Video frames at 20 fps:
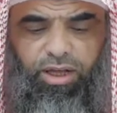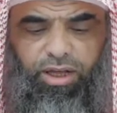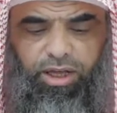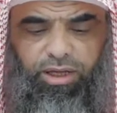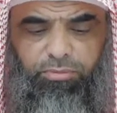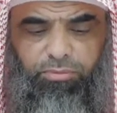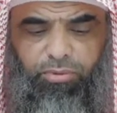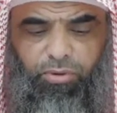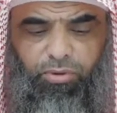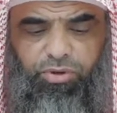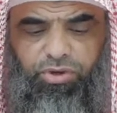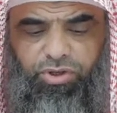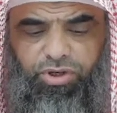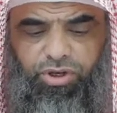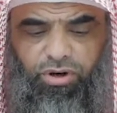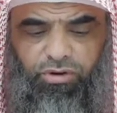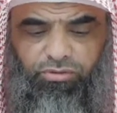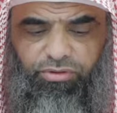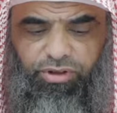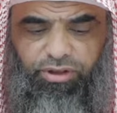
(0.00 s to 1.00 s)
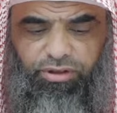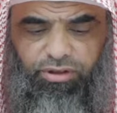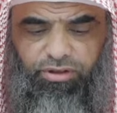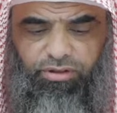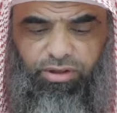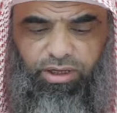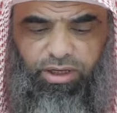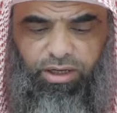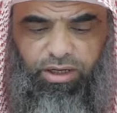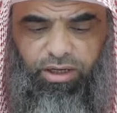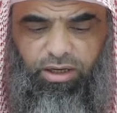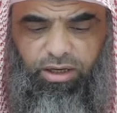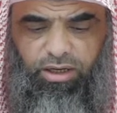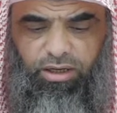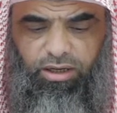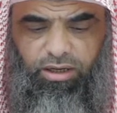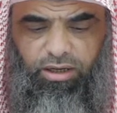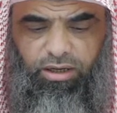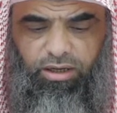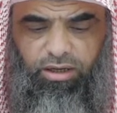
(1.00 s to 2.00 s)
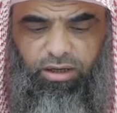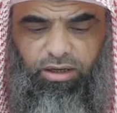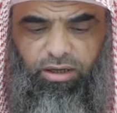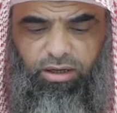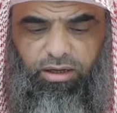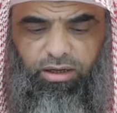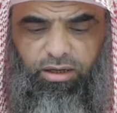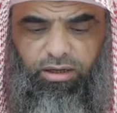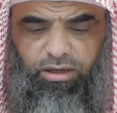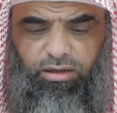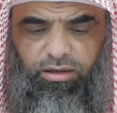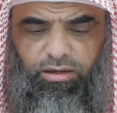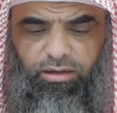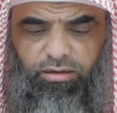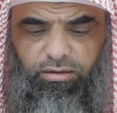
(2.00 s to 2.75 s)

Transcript: a portion of it uh,